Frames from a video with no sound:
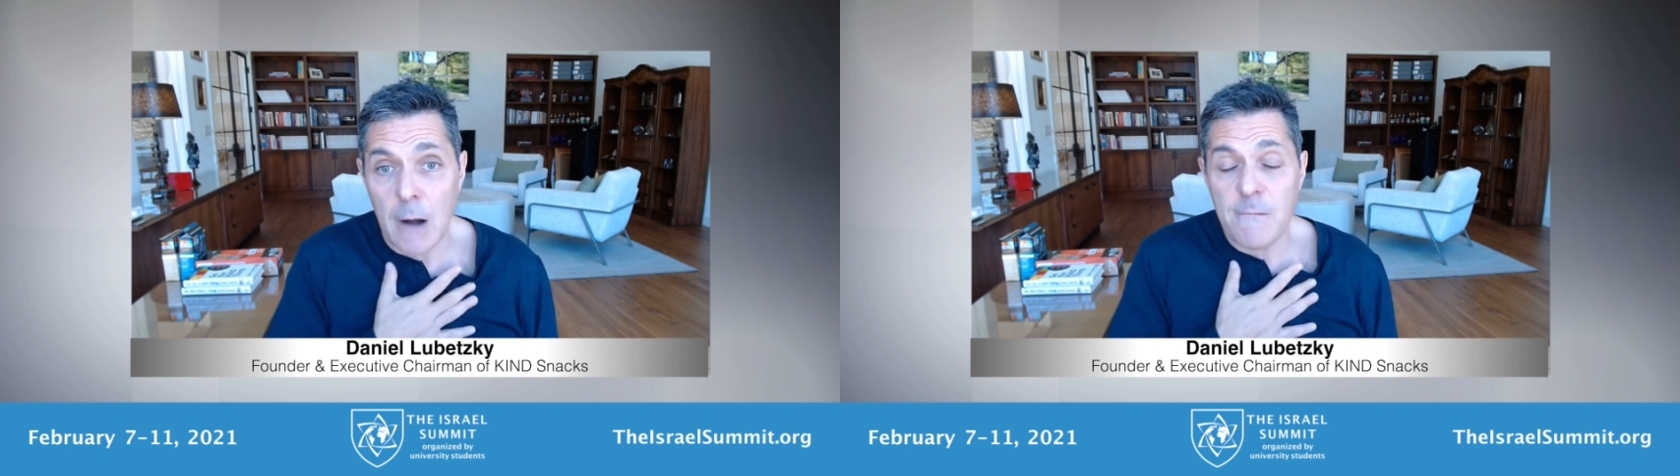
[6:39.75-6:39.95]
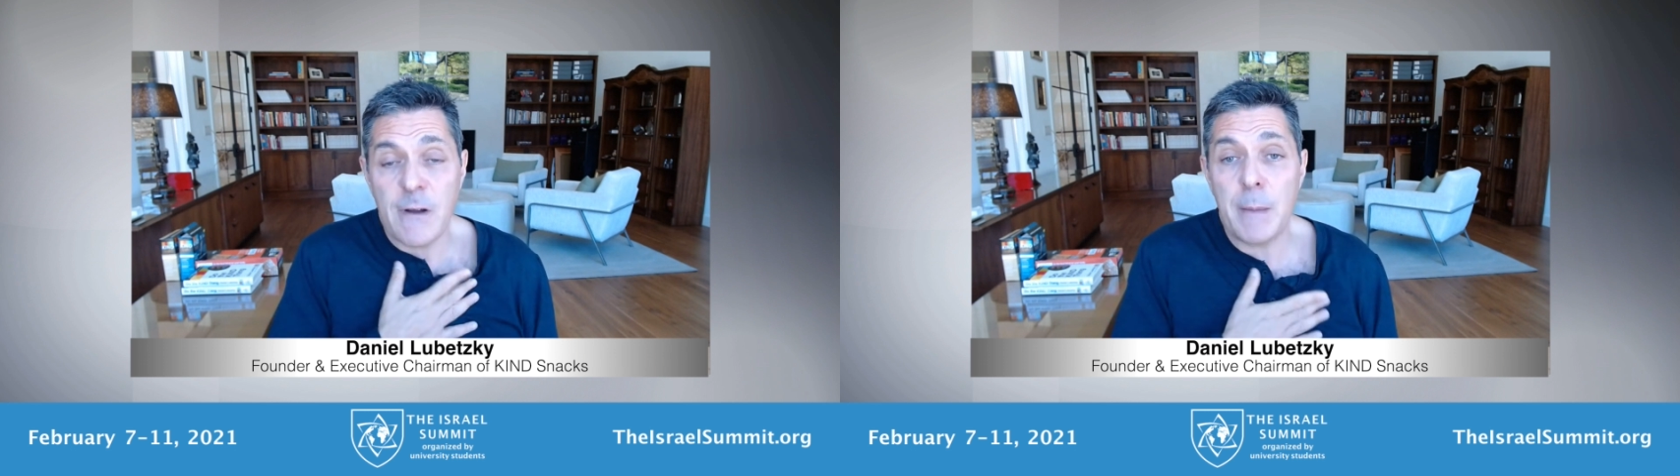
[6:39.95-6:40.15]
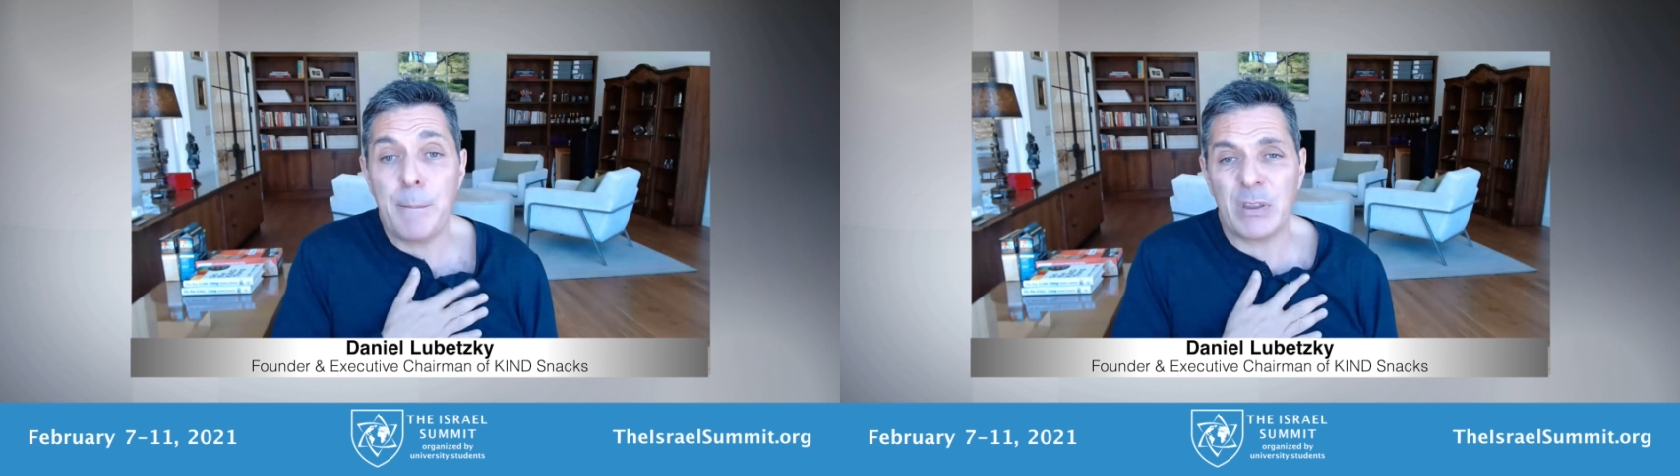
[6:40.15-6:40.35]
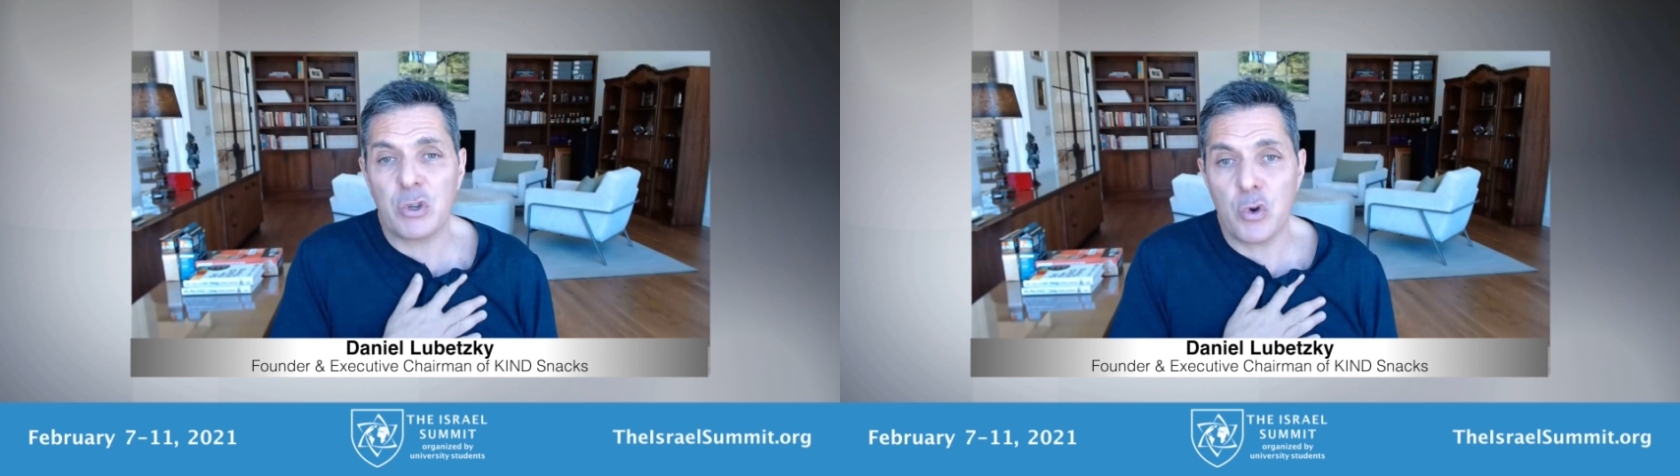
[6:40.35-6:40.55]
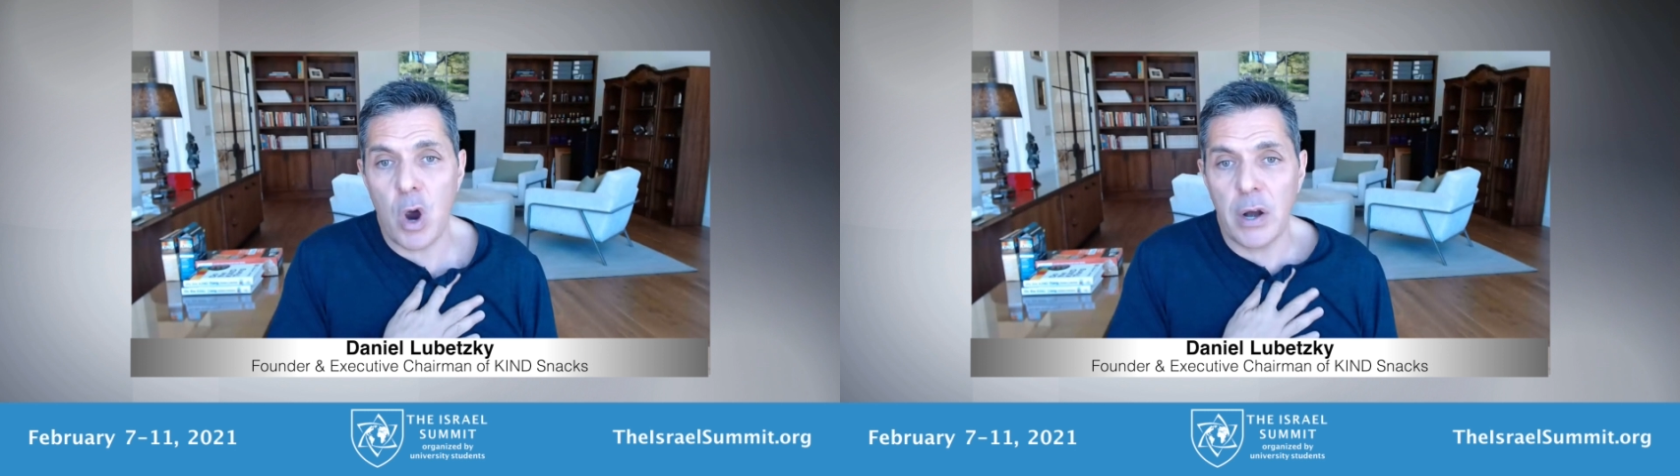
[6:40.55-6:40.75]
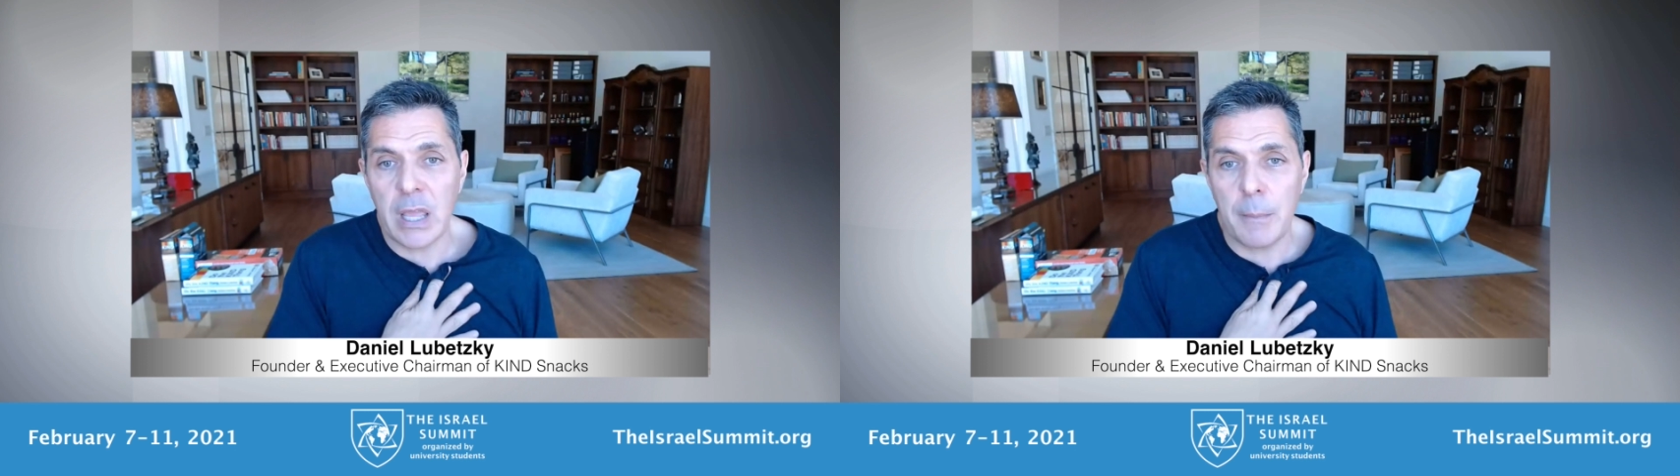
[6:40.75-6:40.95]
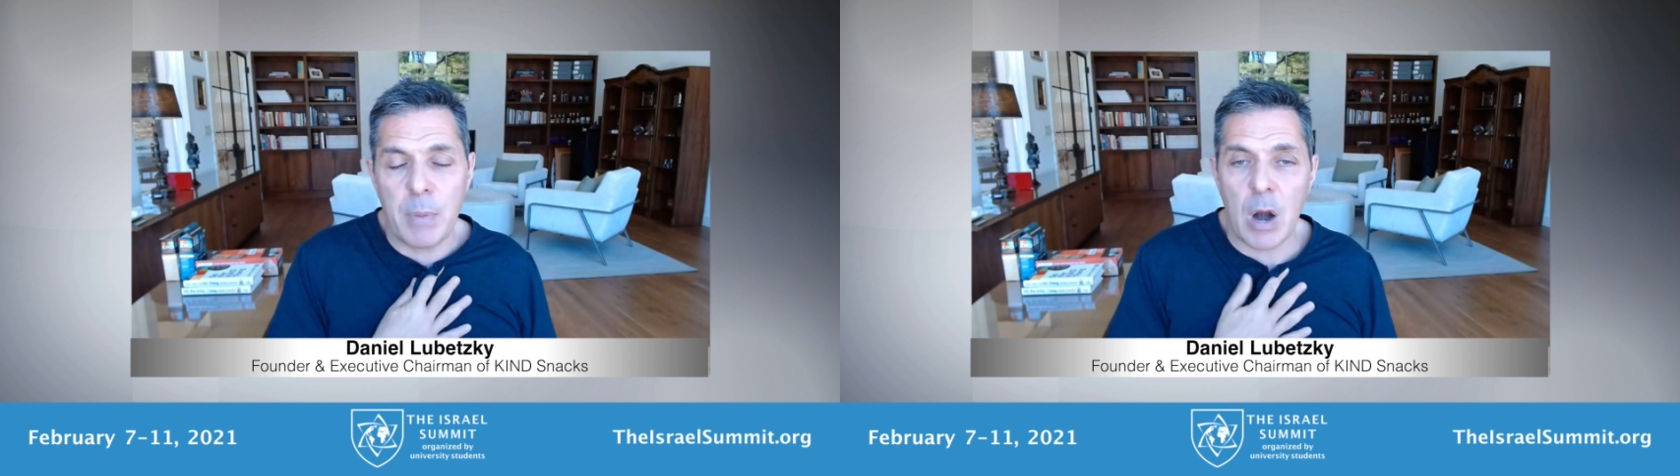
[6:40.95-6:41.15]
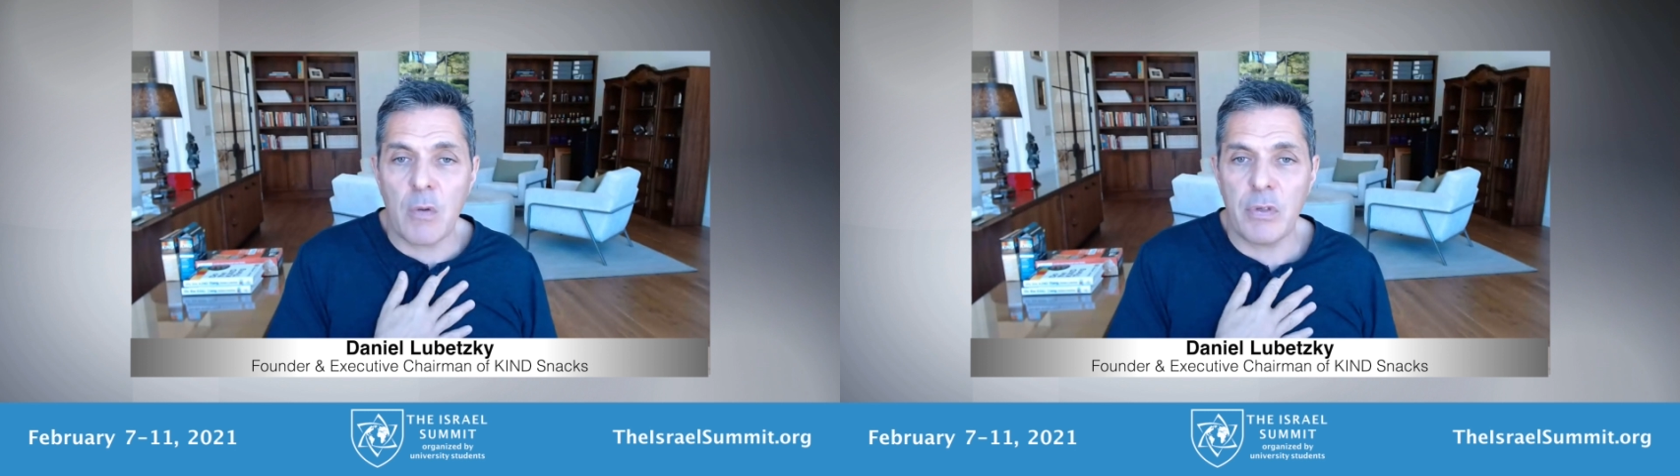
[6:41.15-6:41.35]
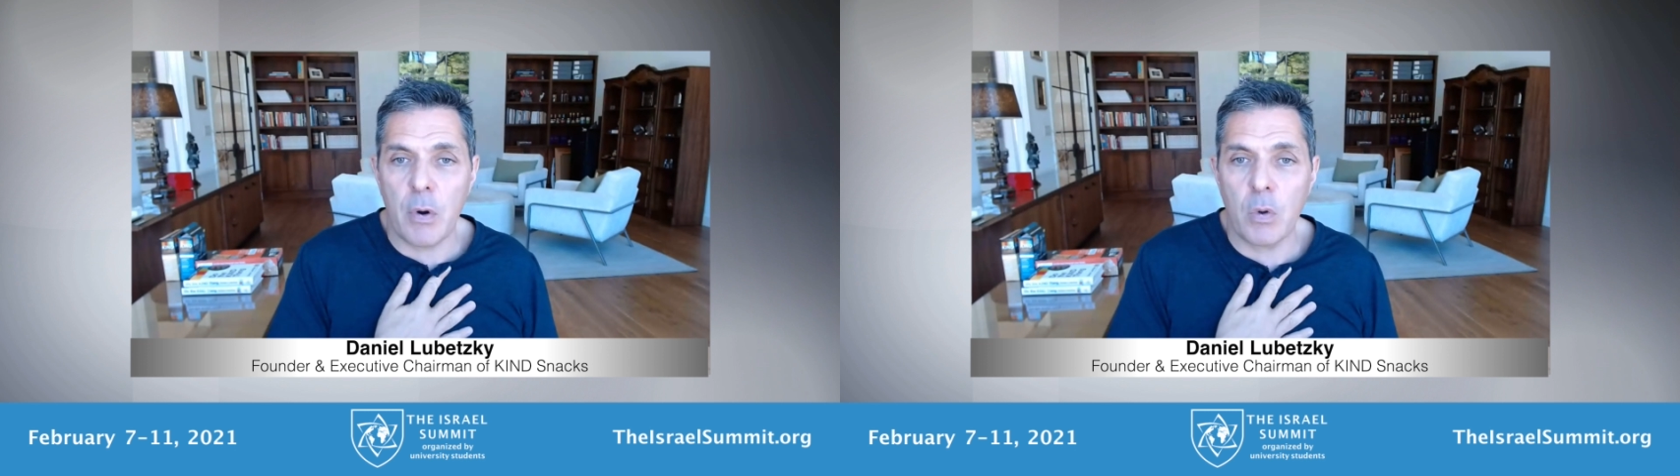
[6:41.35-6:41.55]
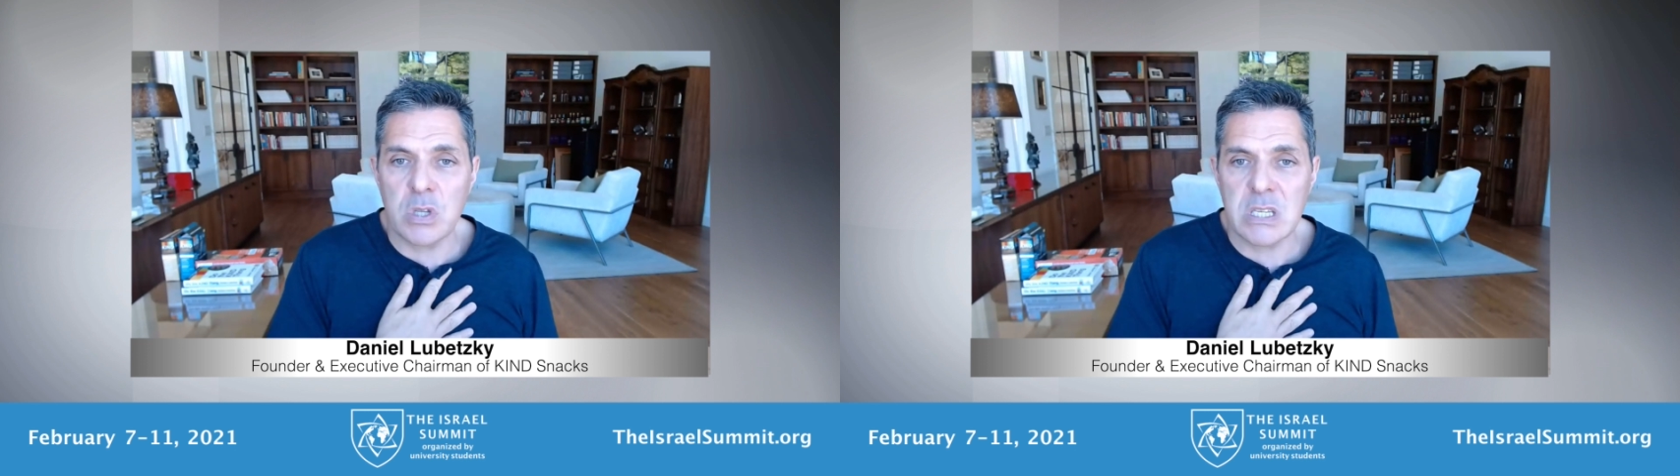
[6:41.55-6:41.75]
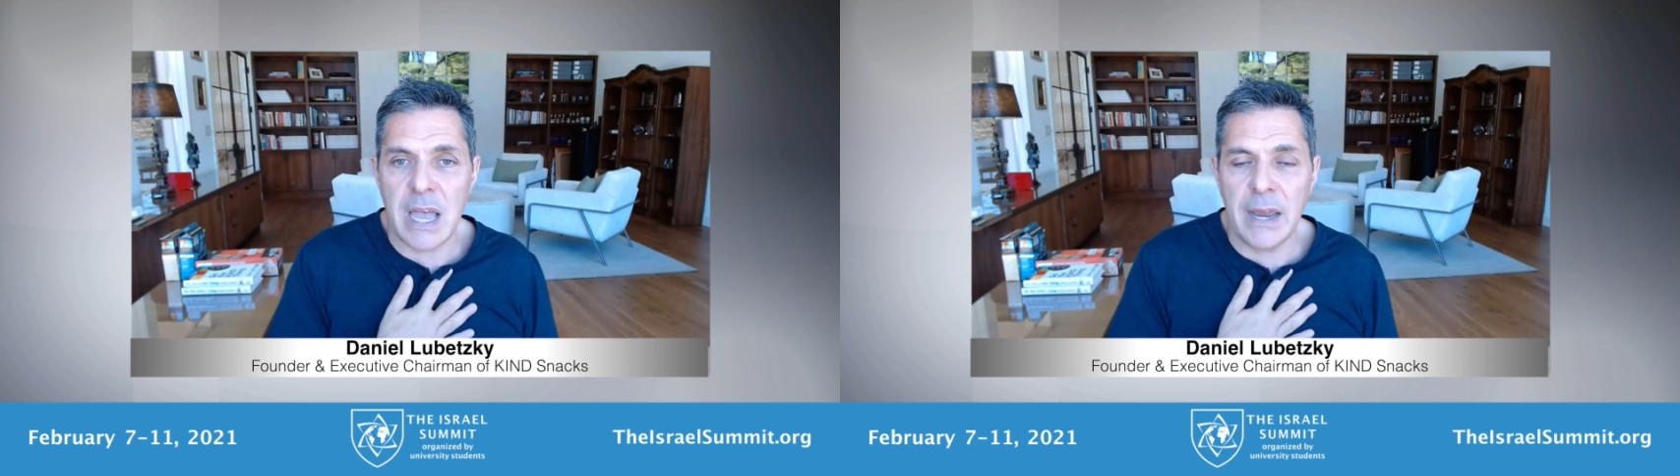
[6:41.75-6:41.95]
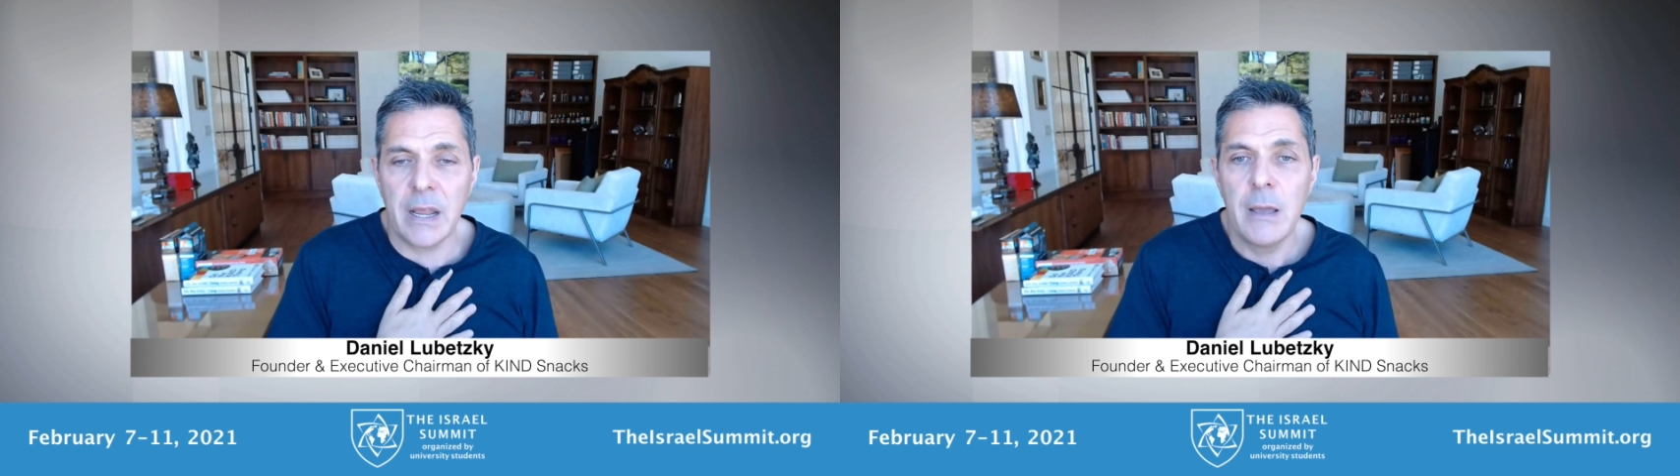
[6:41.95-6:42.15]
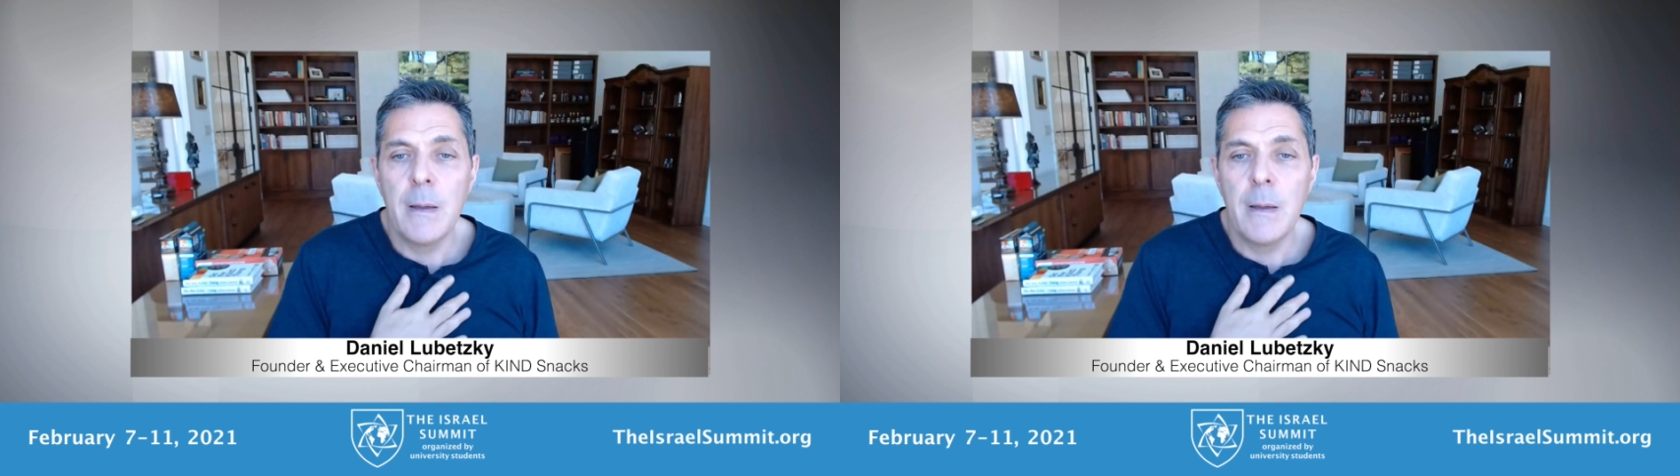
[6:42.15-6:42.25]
are very patriotic and proud of their own side,